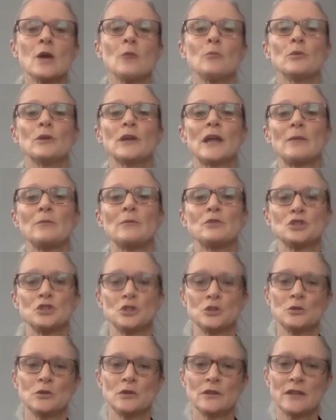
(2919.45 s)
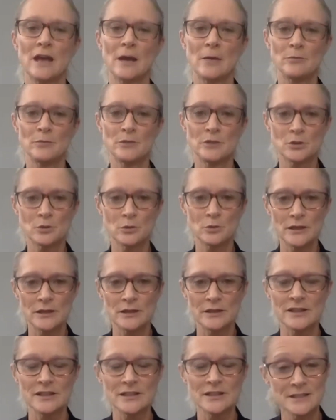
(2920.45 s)
but I'm sure that
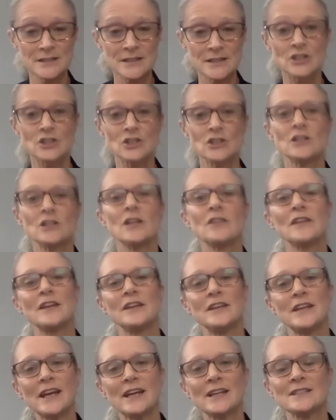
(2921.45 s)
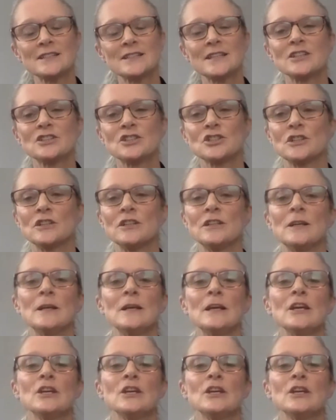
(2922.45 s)
between this session and the next session,